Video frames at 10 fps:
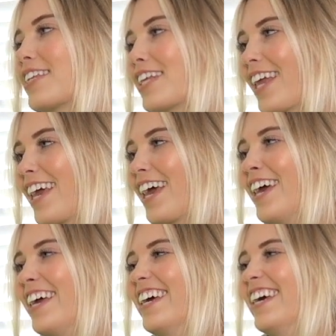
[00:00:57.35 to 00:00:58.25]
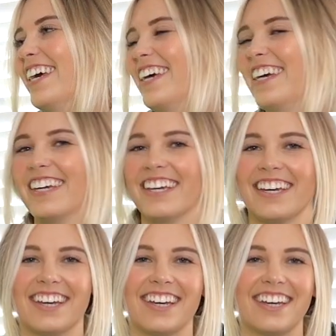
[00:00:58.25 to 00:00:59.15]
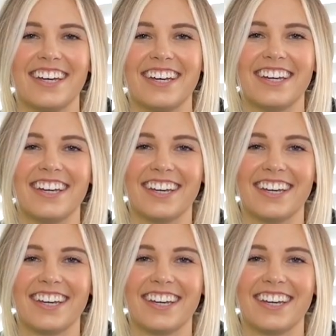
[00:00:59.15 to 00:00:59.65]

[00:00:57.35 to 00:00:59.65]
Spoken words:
(silent)